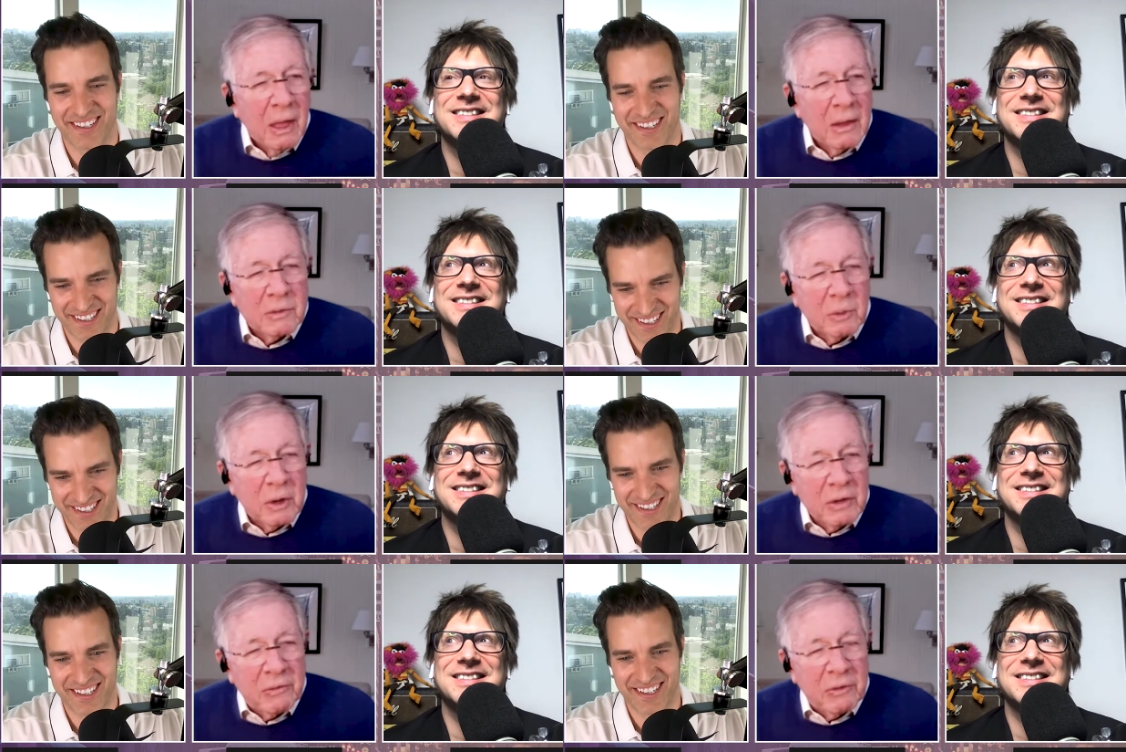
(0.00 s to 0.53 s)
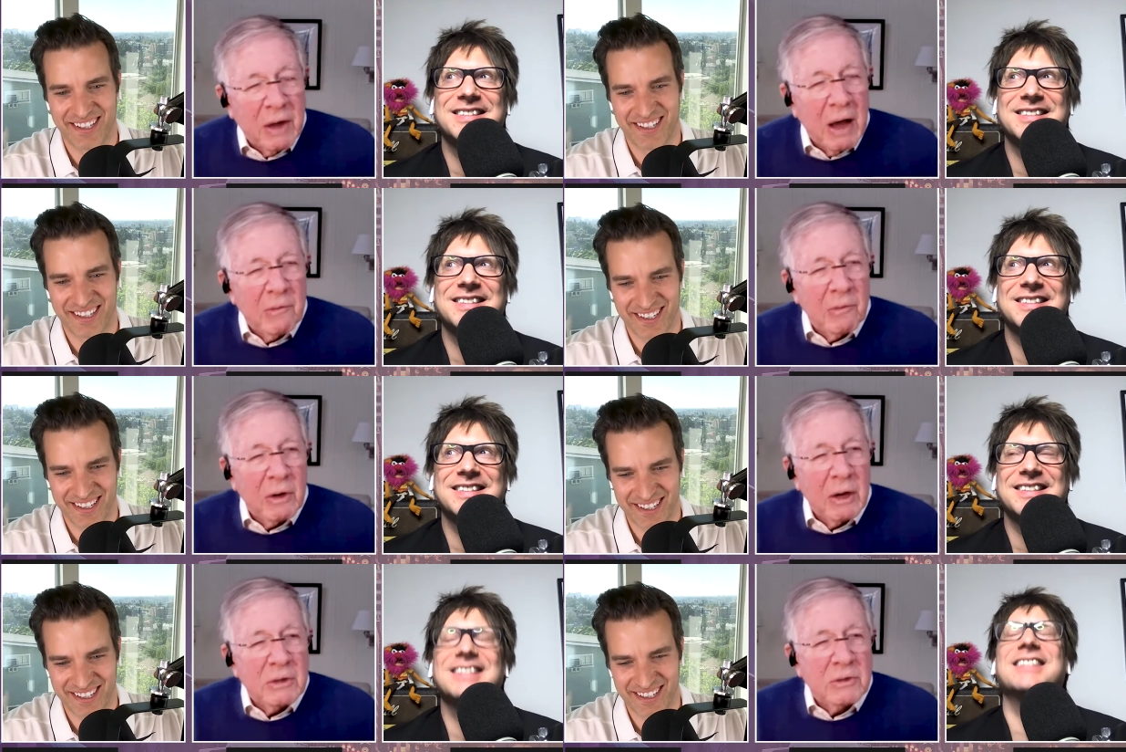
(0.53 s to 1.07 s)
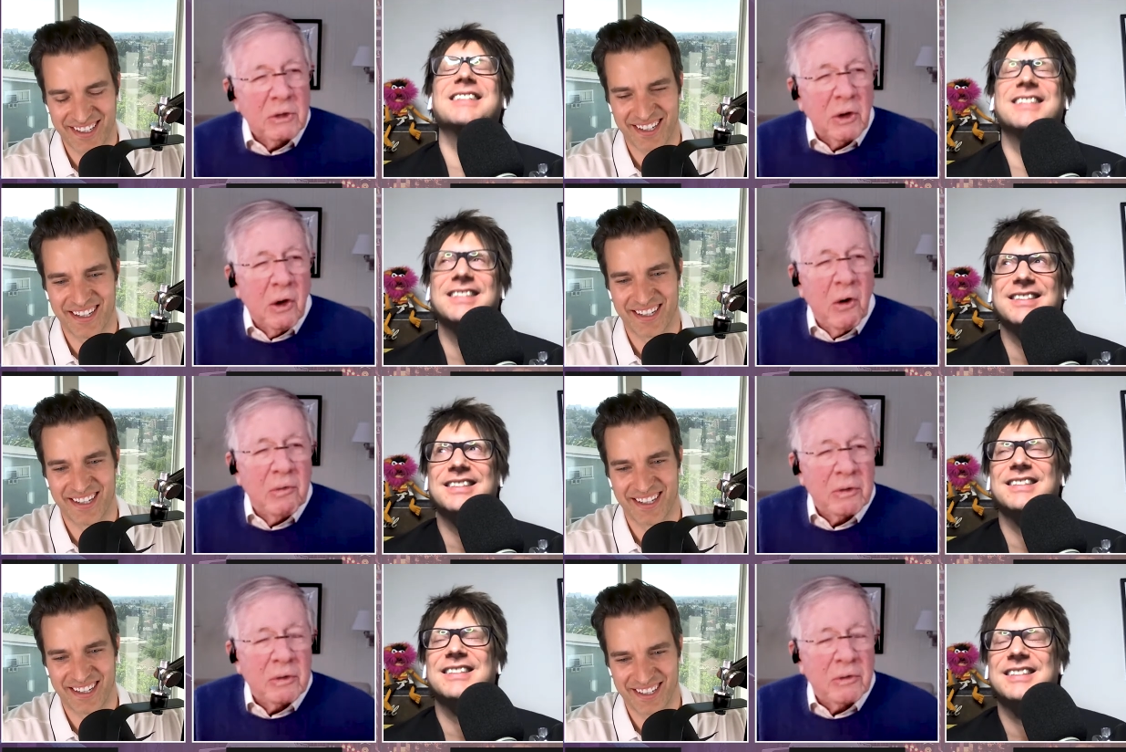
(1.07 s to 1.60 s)
Speaker 1: uh, 25 when I took
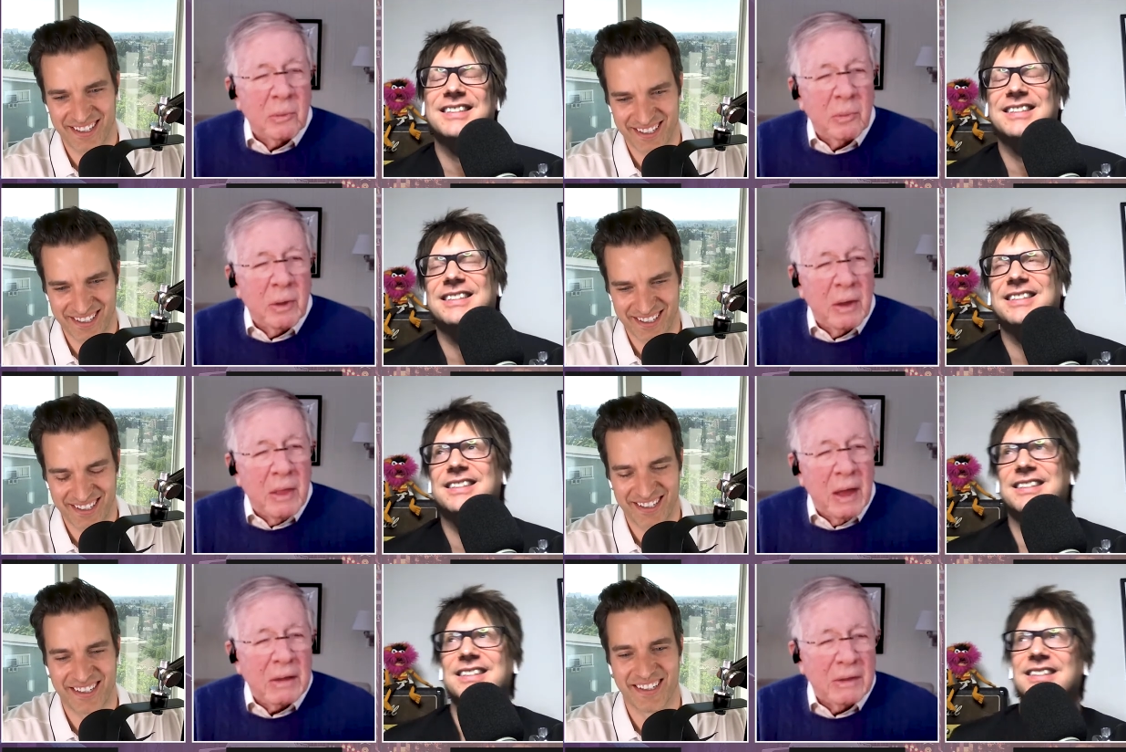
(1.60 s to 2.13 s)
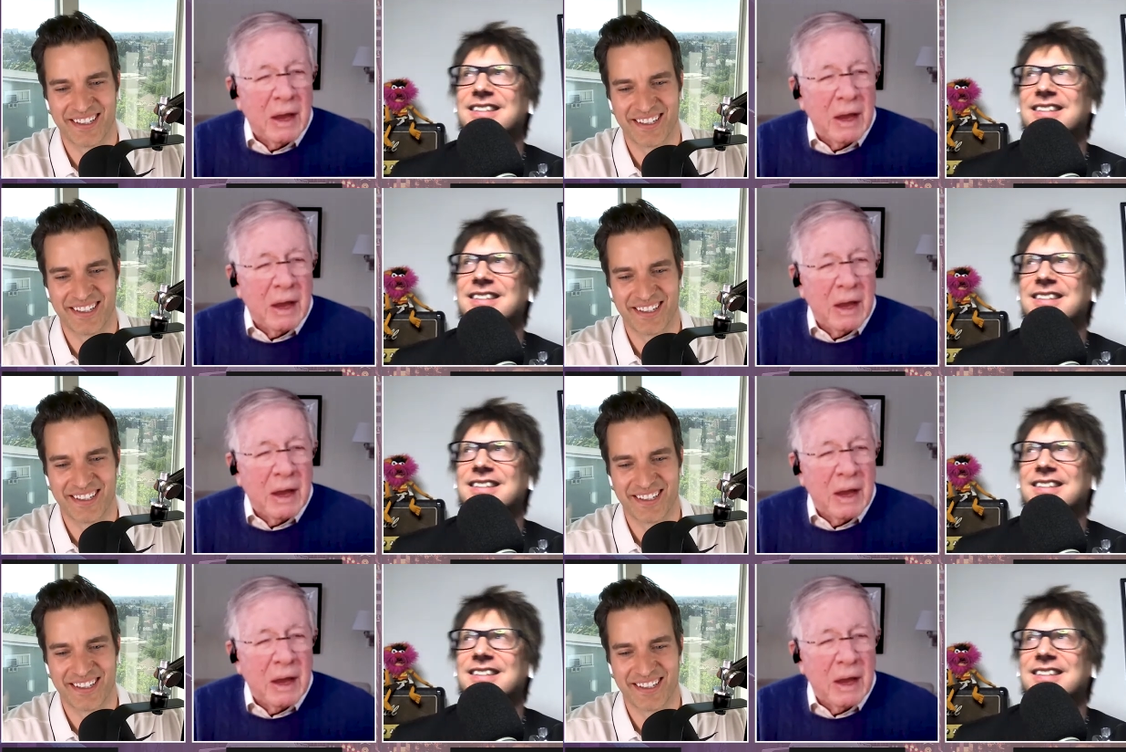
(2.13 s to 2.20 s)
over. So by that